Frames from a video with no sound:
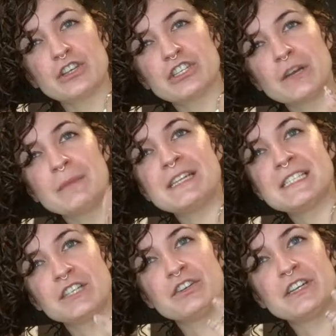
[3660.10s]
there's going to be a
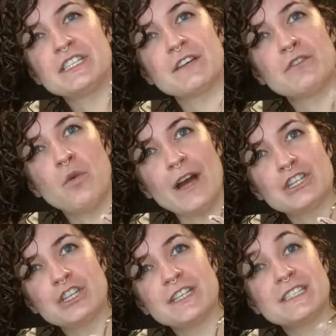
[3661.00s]
series of
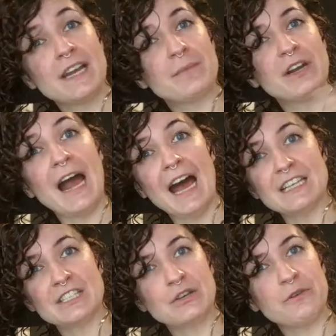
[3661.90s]
questions that I'm going to
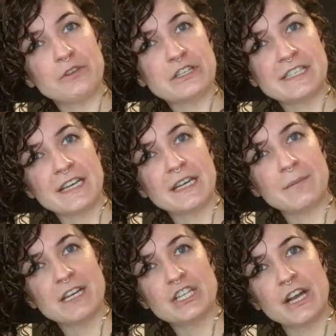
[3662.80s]
ask you if you're sitting in
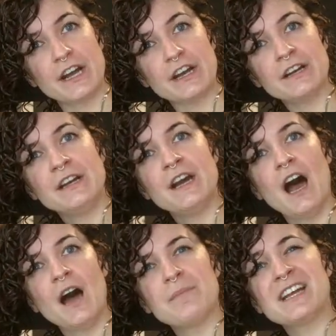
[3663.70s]
my chair.
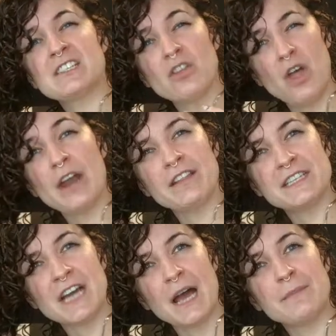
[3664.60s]
Because a lot of the
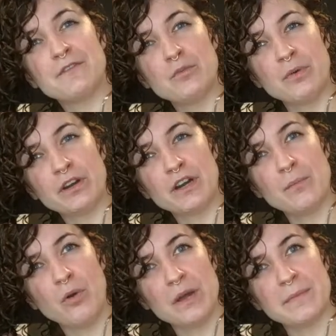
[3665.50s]
times you book an
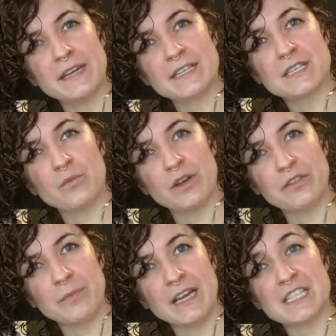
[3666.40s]
appointment with
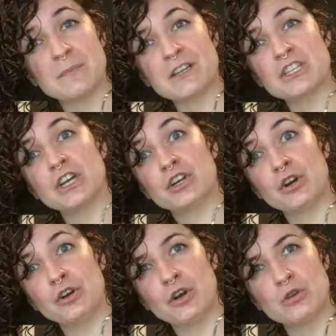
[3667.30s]
me, especially a
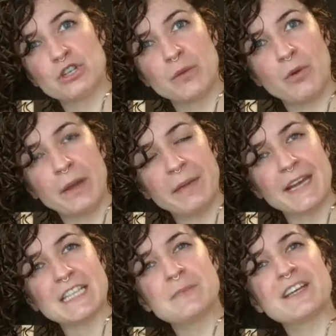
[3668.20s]
curl coaching
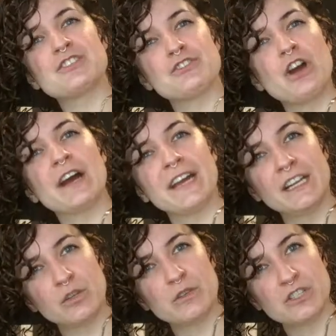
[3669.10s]
appointment, it's because you're not
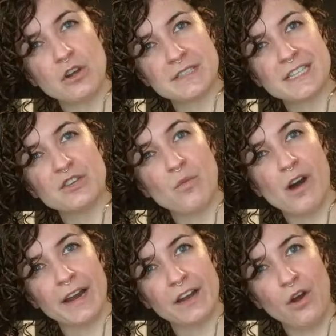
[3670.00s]
getting the results that you want
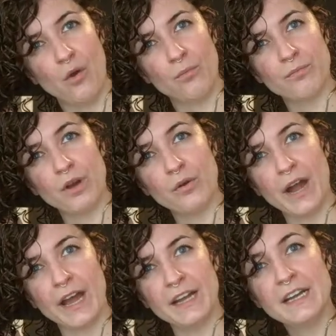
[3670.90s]
at home.
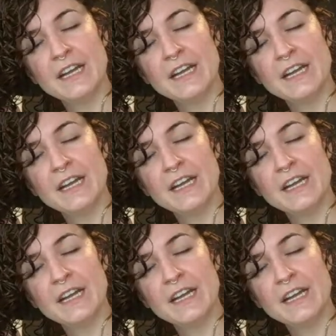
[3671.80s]
Okay?